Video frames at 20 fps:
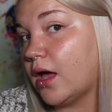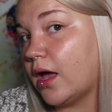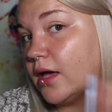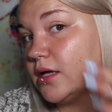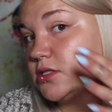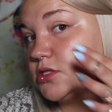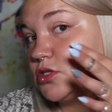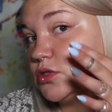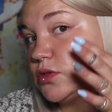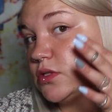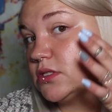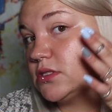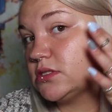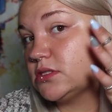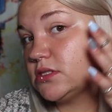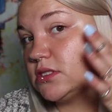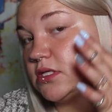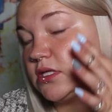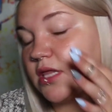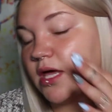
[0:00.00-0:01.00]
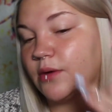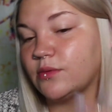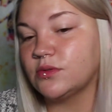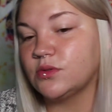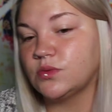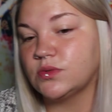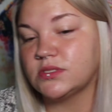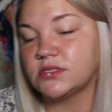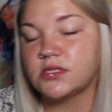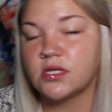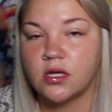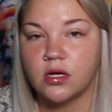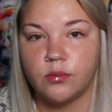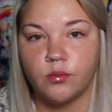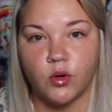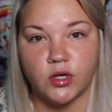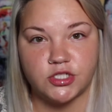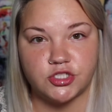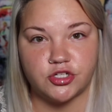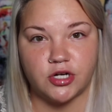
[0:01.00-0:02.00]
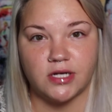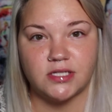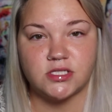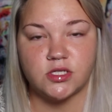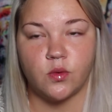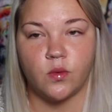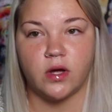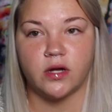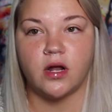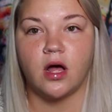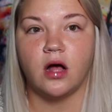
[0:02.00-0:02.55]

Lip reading: As you can see, that one was the moisturizing one.